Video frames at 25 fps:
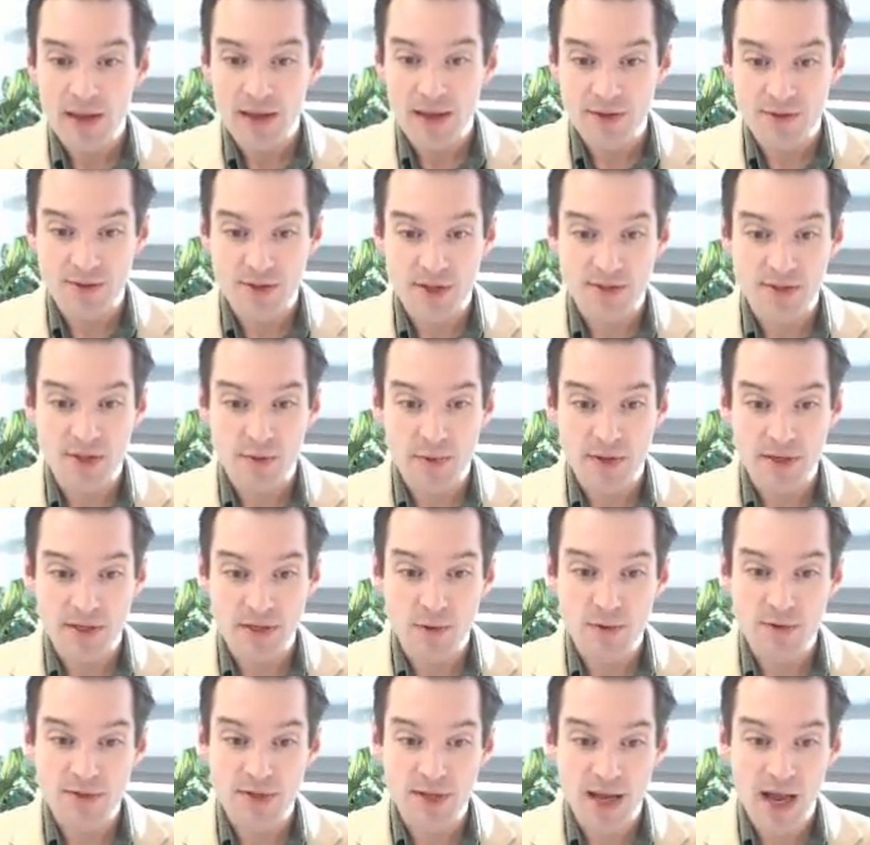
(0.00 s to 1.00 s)
is just that we
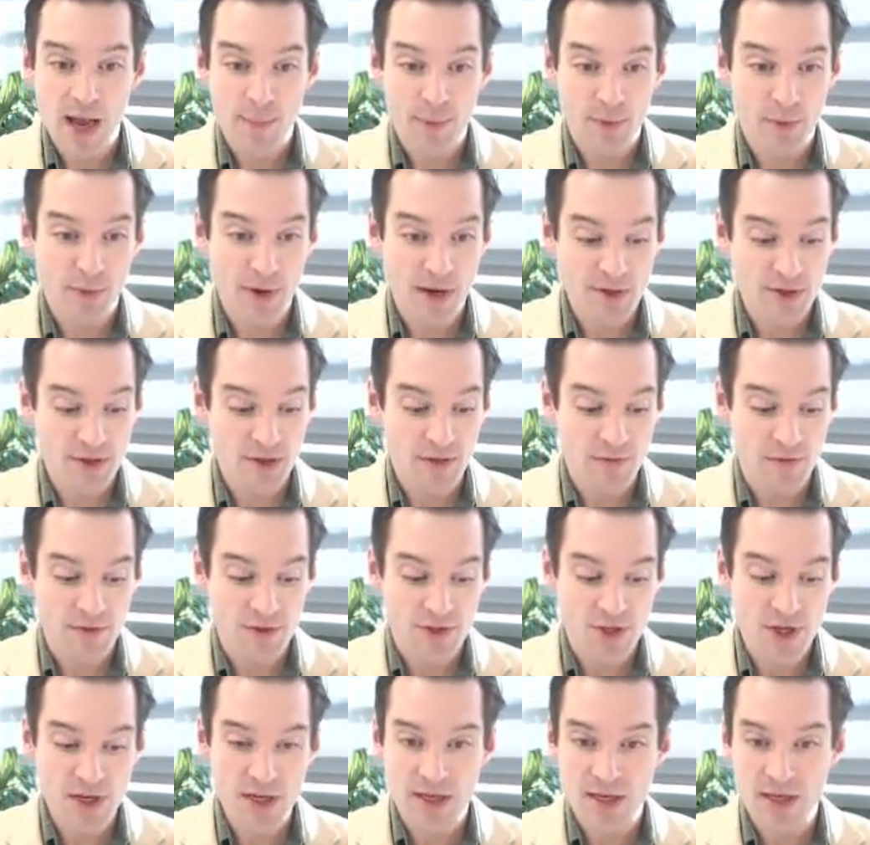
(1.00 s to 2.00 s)
use the operation of
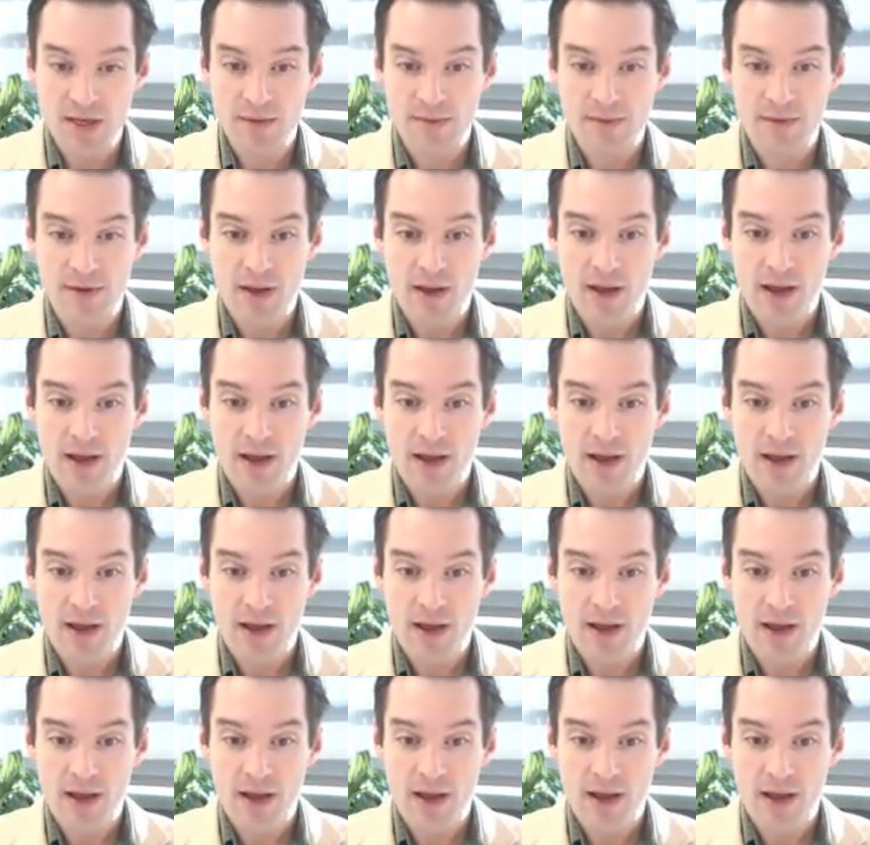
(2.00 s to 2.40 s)
G